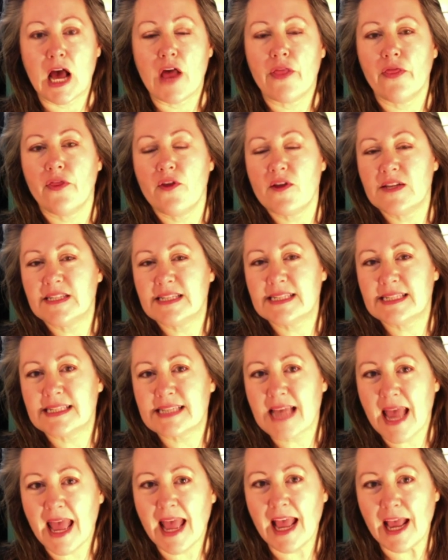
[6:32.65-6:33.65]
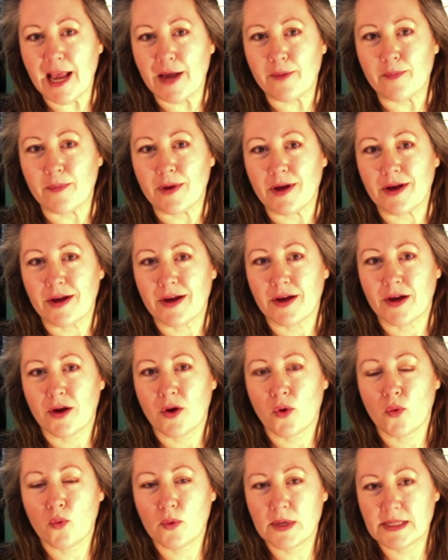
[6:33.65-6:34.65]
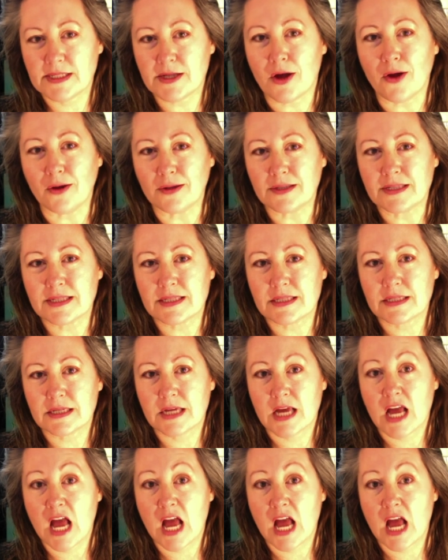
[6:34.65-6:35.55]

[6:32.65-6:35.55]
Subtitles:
the same results.